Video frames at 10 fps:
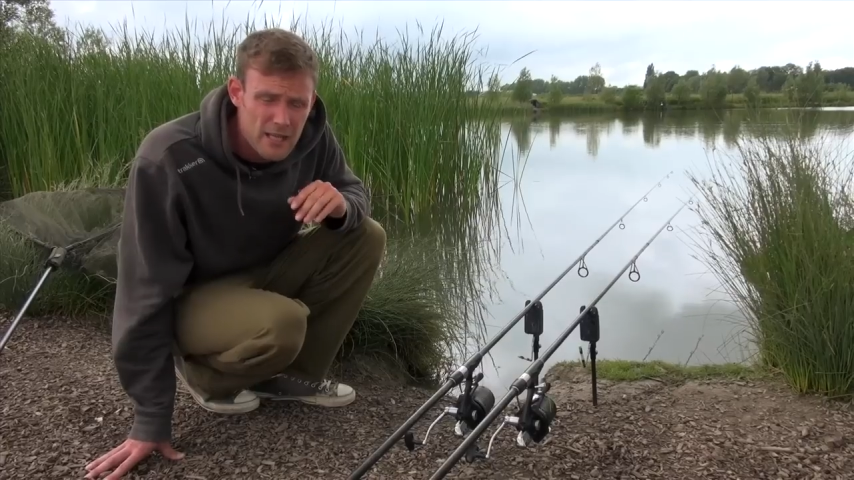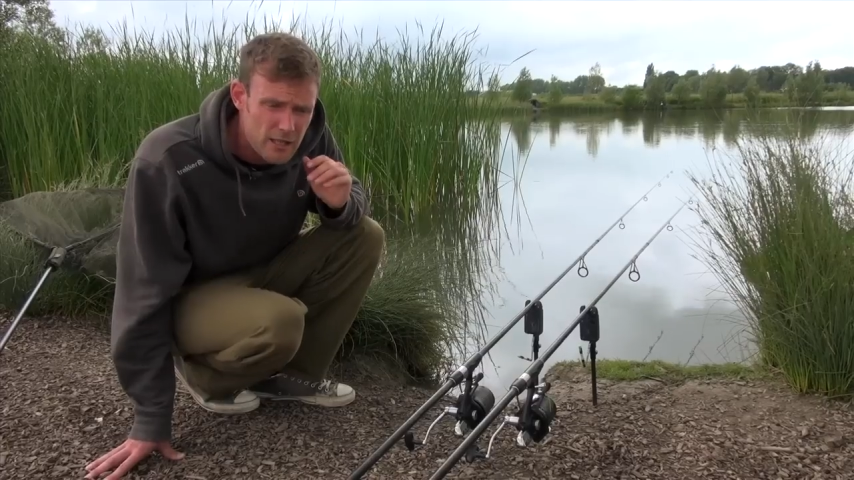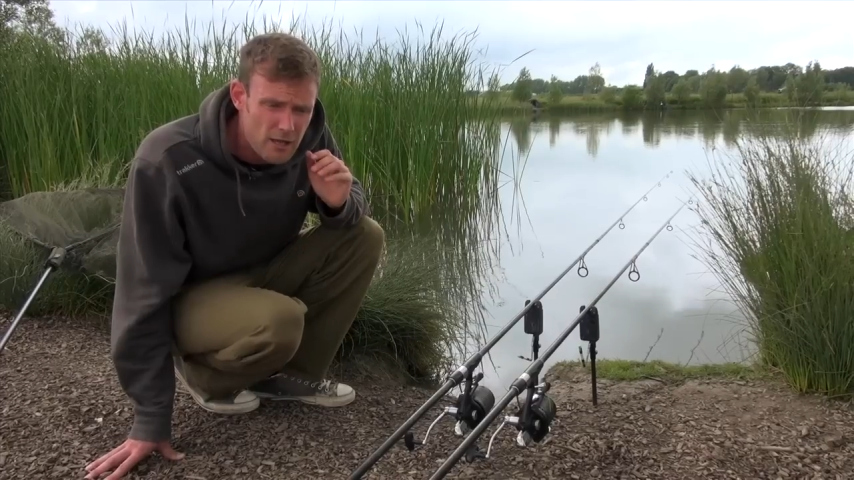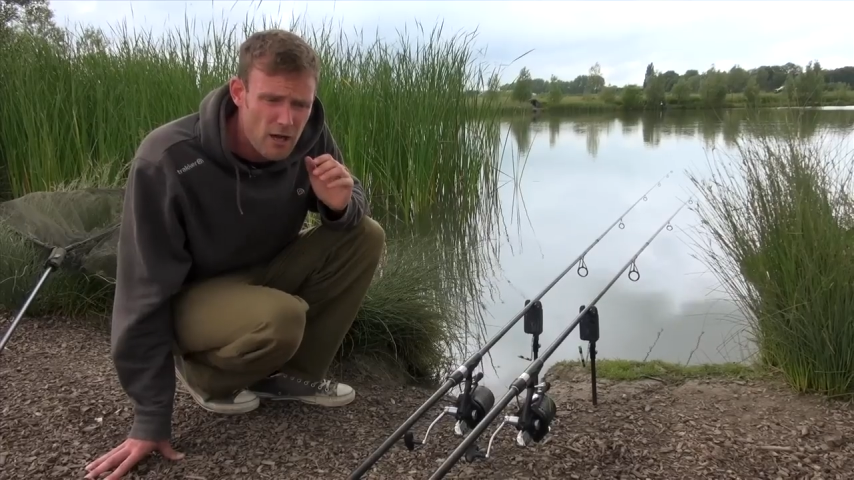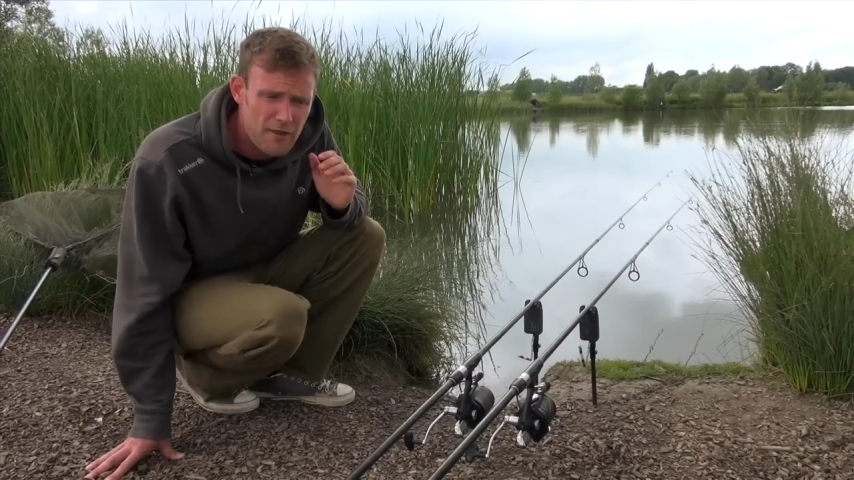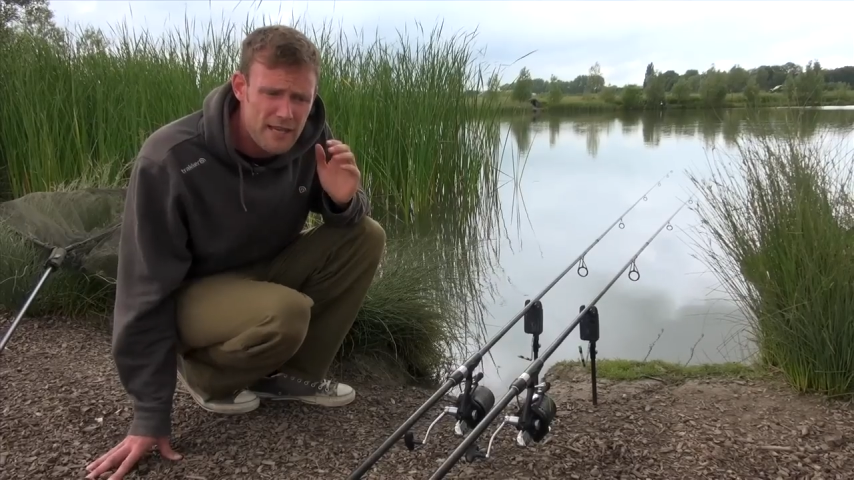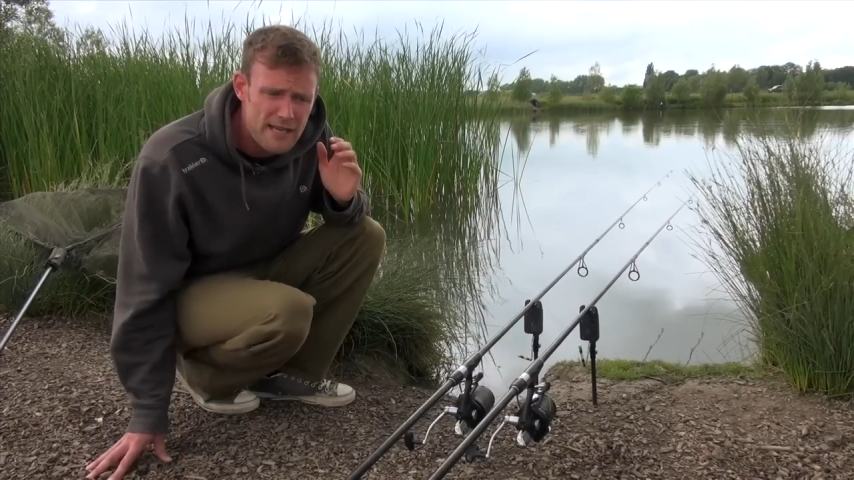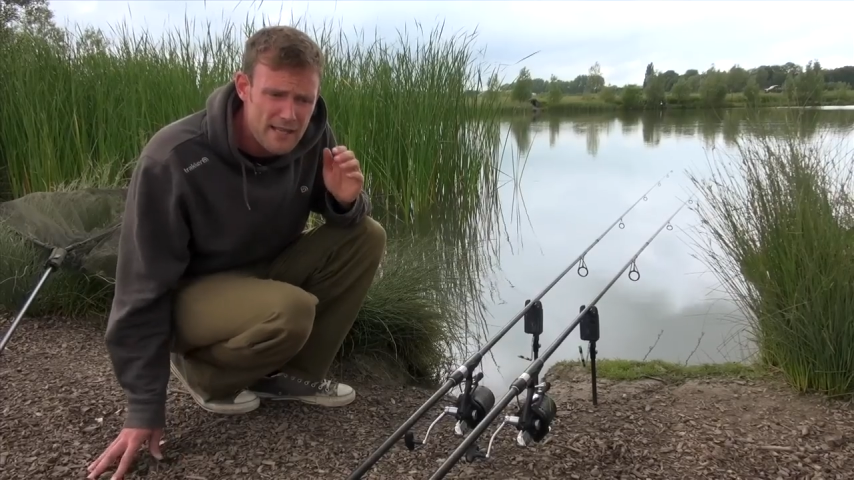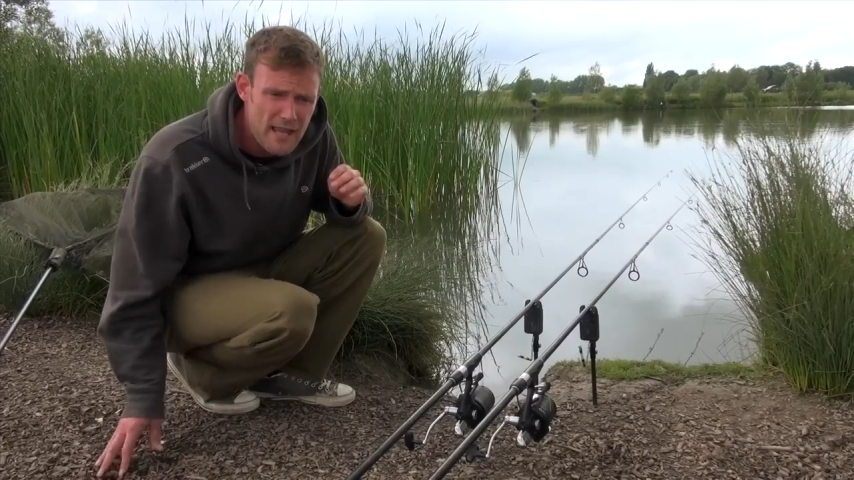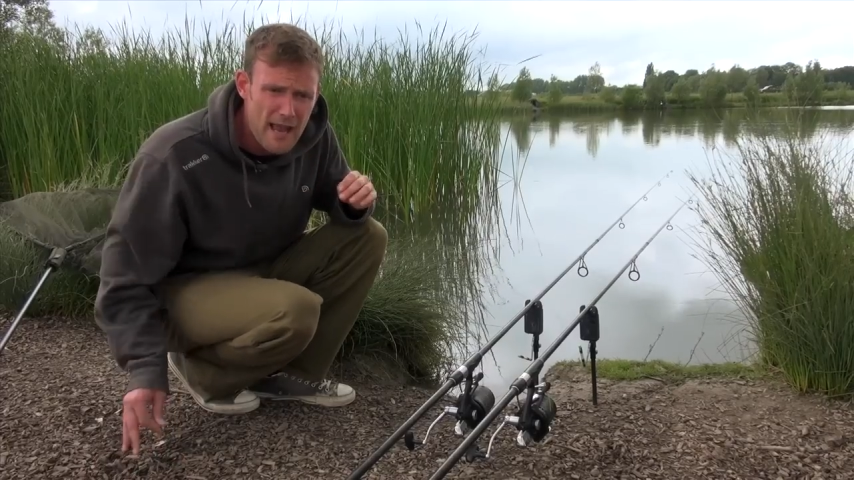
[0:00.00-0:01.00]
you know, I
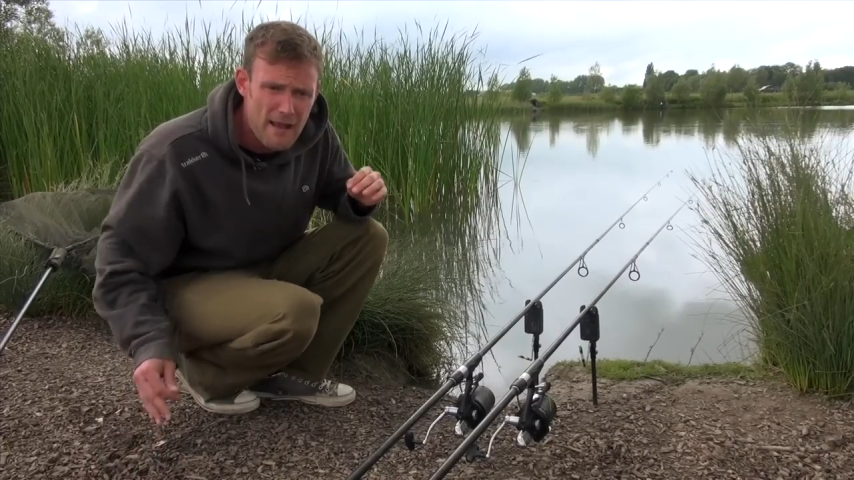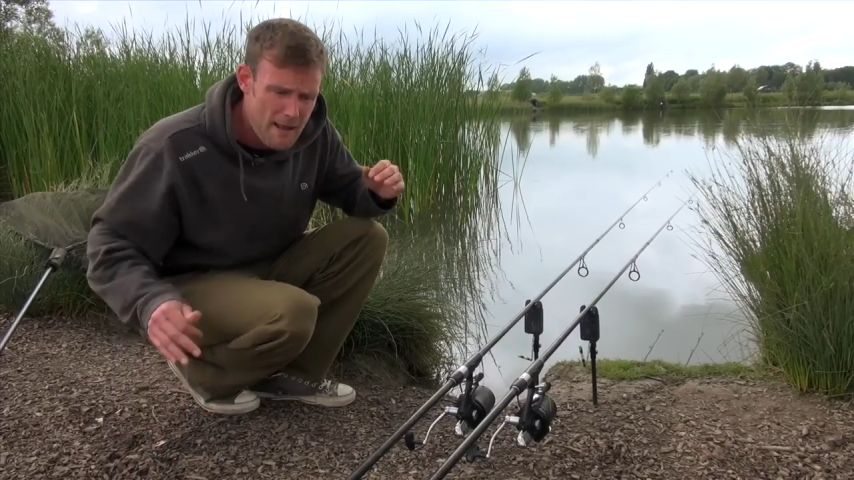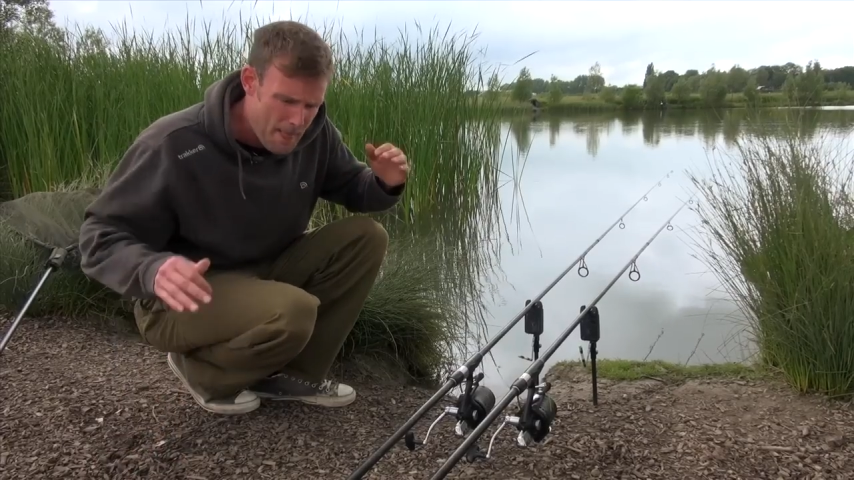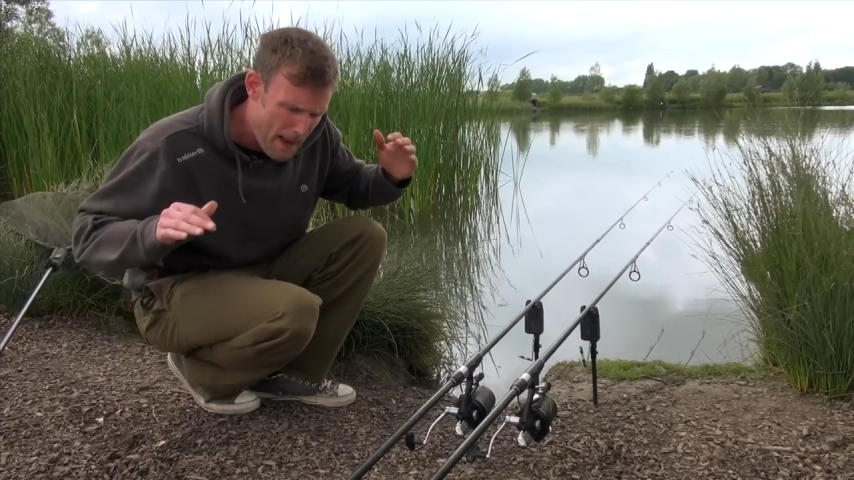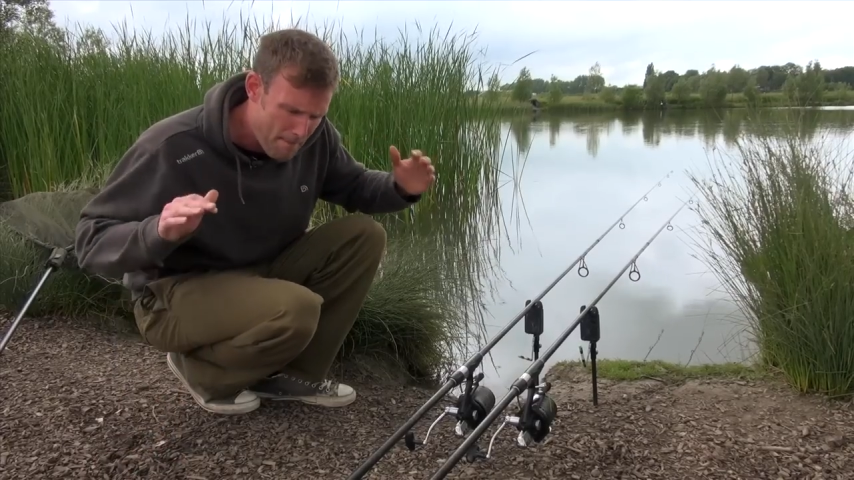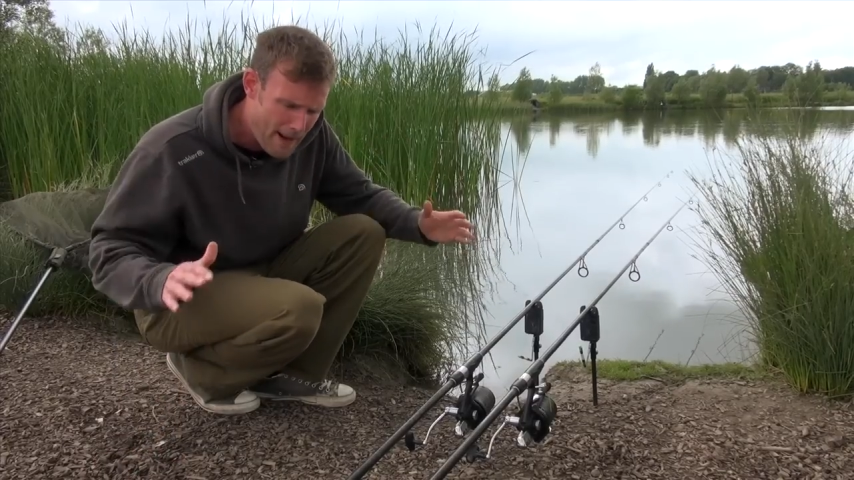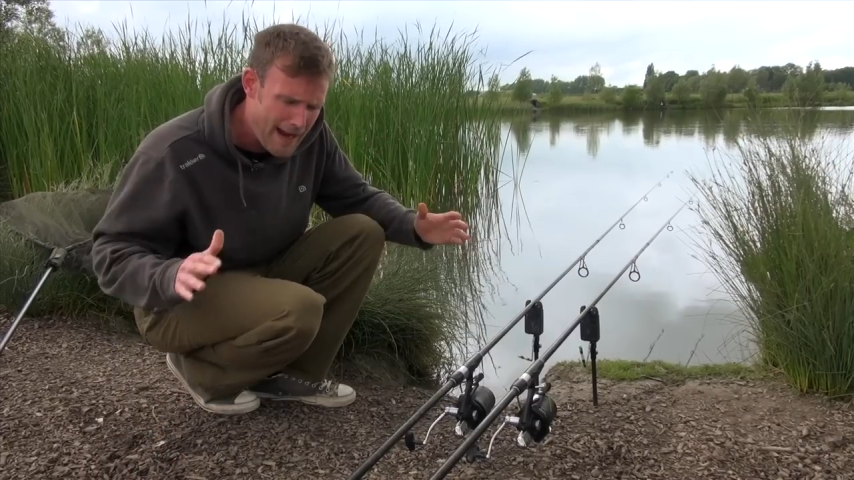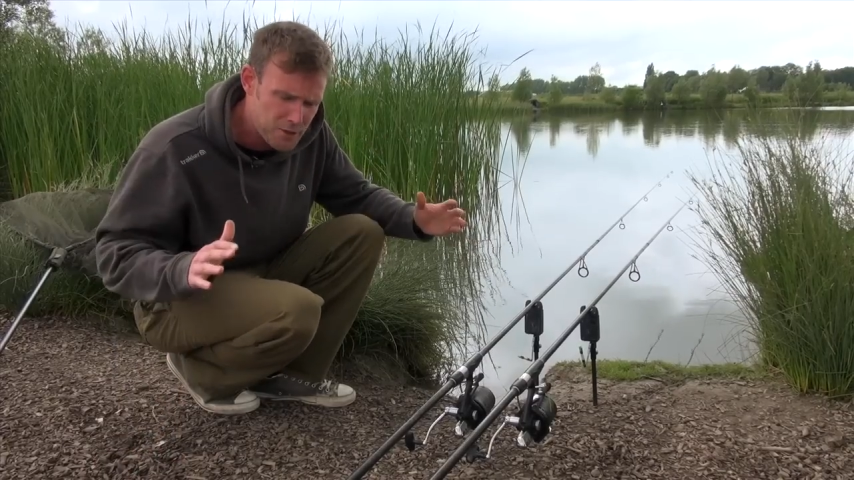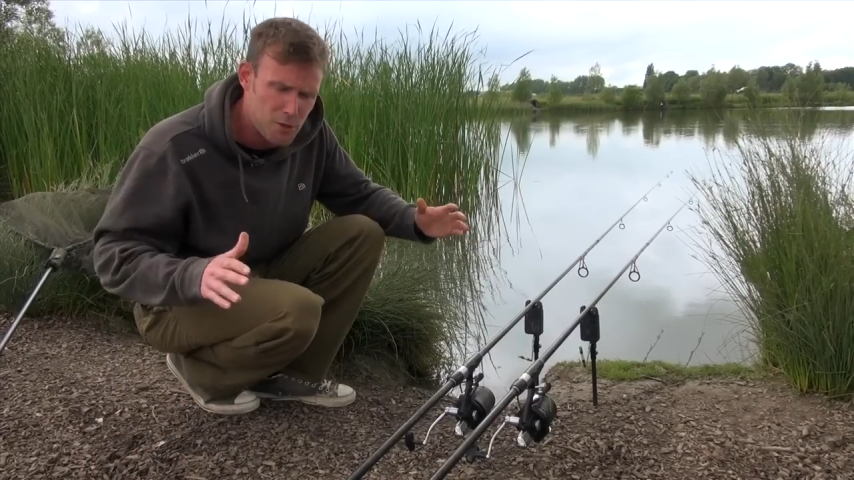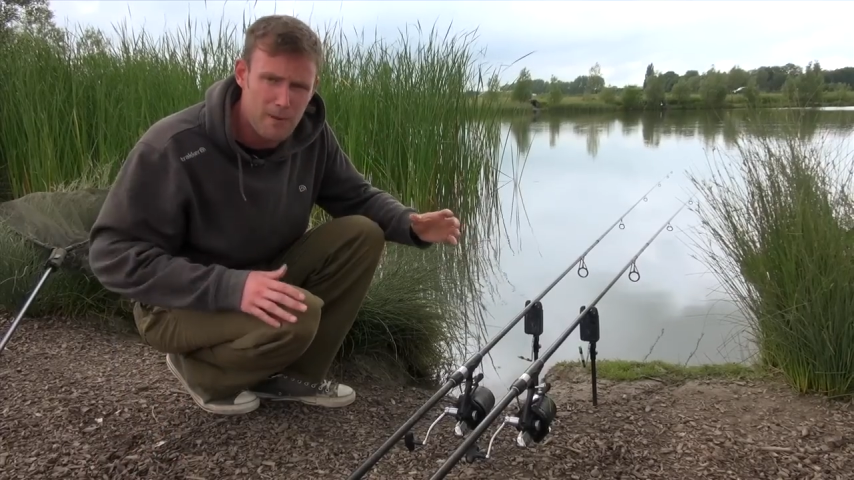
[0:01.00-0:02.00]
need that patch